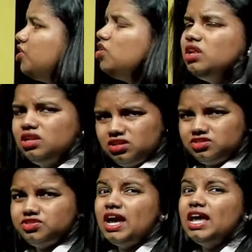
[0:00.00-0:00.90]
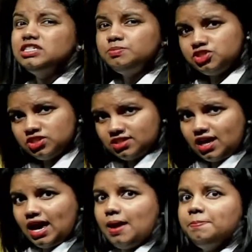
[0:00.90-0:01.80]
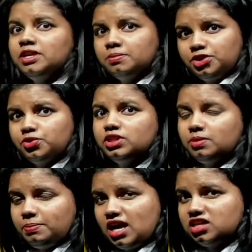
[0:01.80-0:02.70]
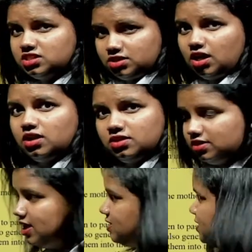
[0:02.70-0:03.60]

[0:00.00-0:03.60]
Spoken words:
all transmissions are happening between the placenta. That's